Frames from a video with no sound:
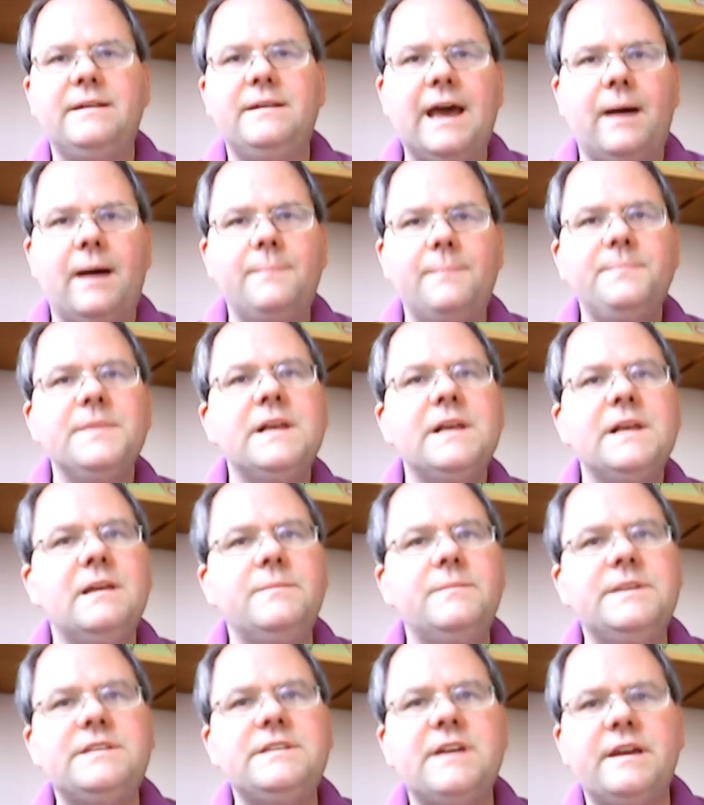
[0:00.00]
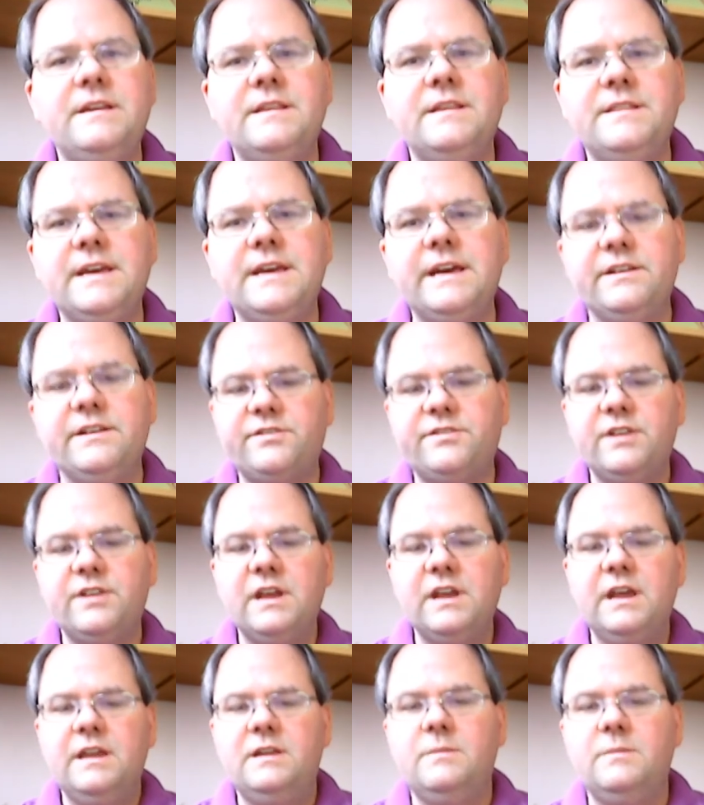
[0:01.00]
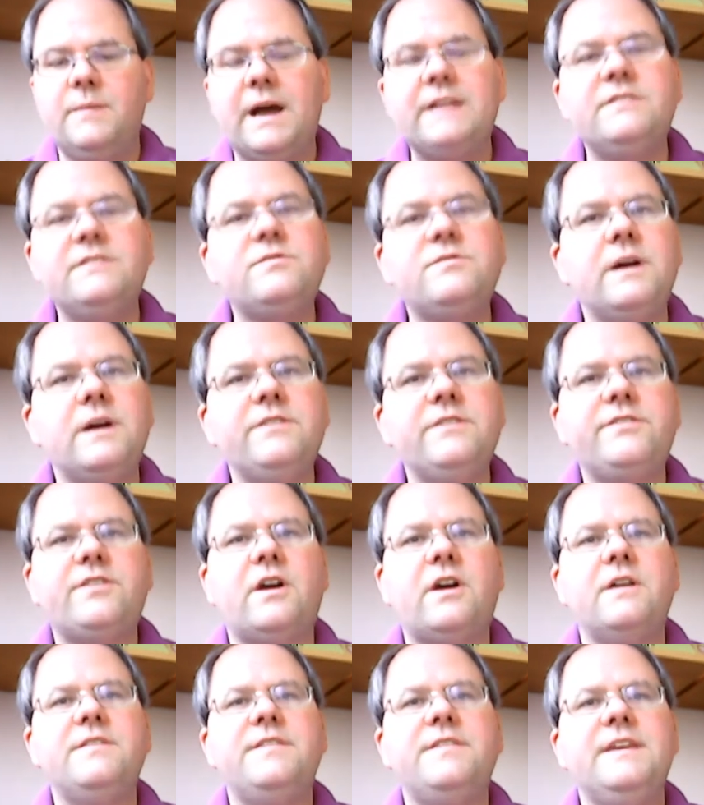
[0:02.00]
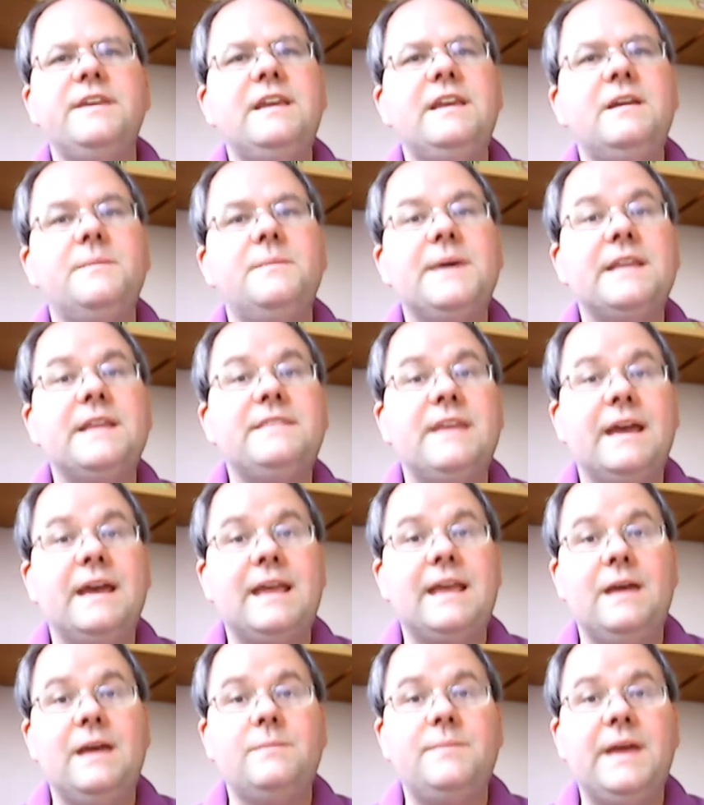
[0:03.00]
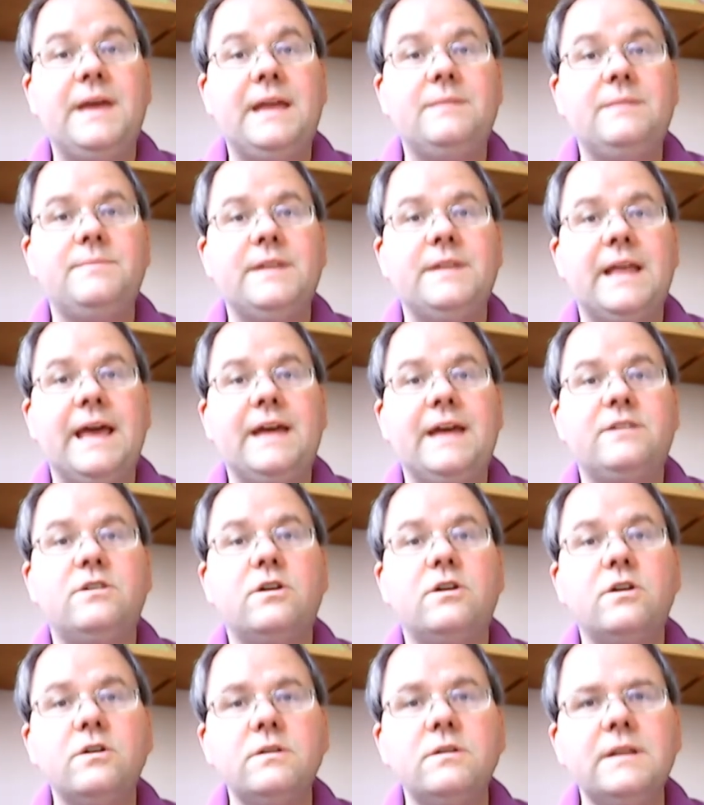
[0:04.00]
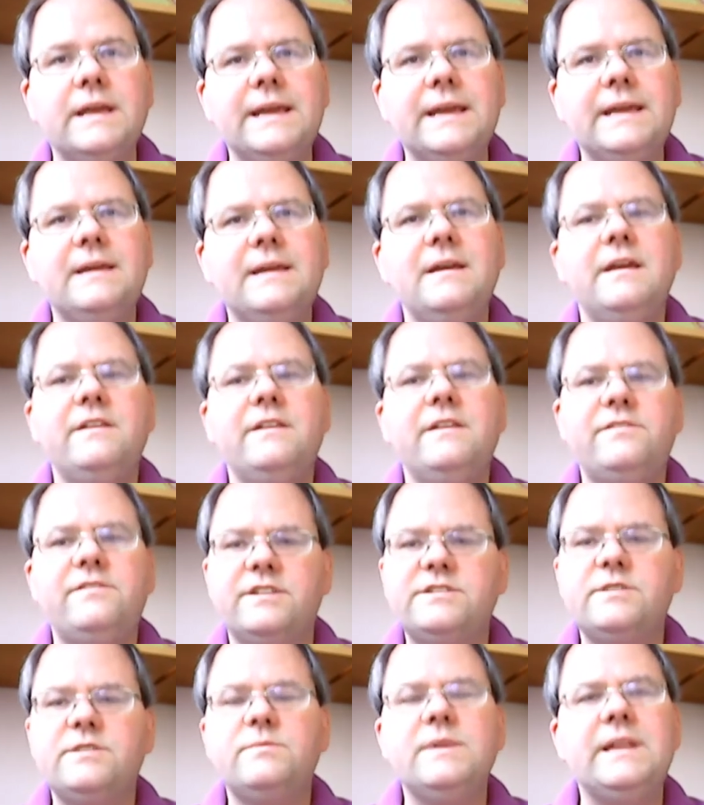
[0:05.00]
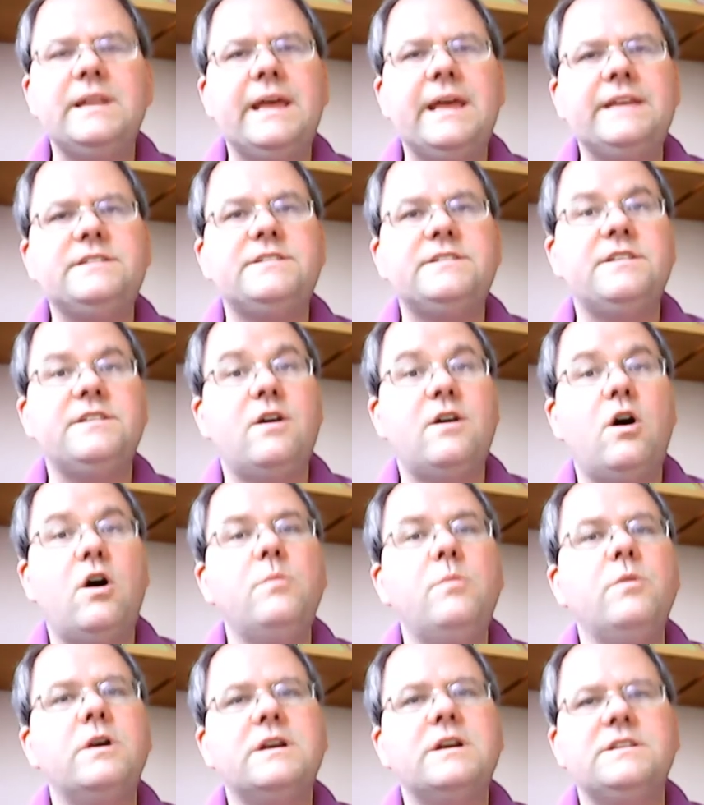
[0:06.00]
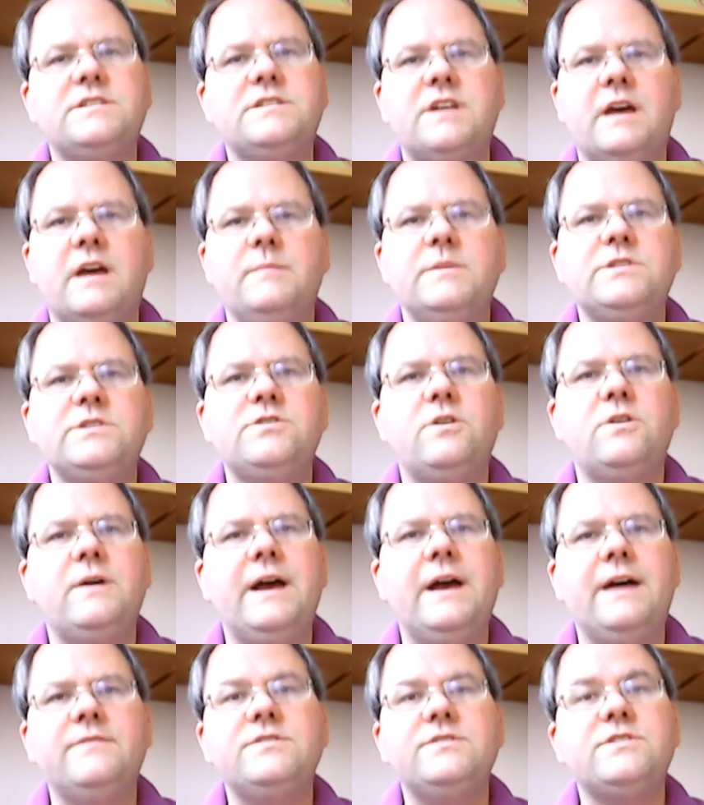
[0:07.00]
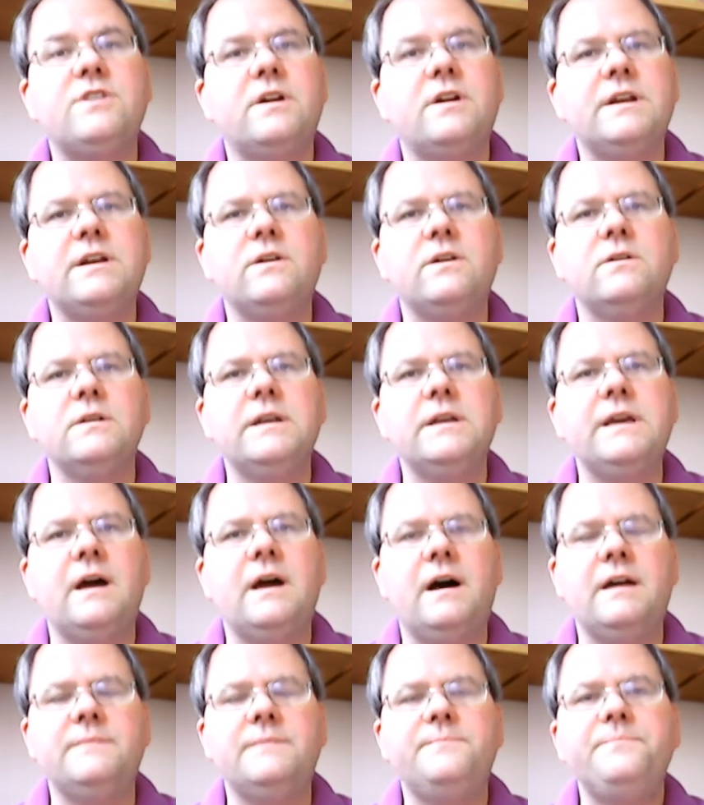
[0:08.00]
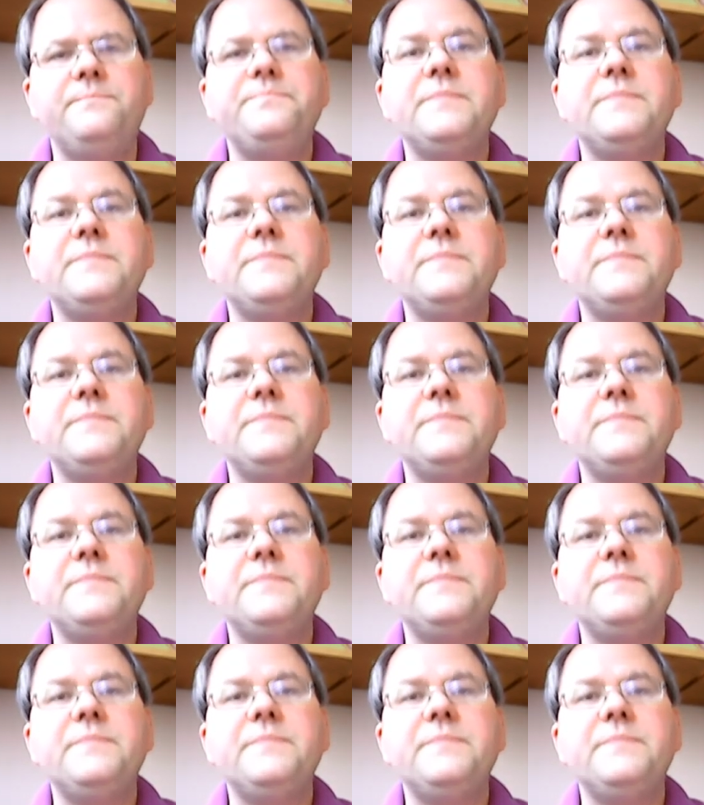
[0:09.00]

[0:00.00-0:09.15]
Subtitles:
Now, let me tell you this, you might as well start thinking about that campaign plan early, since it relates to the homework assignments you'll have starting early on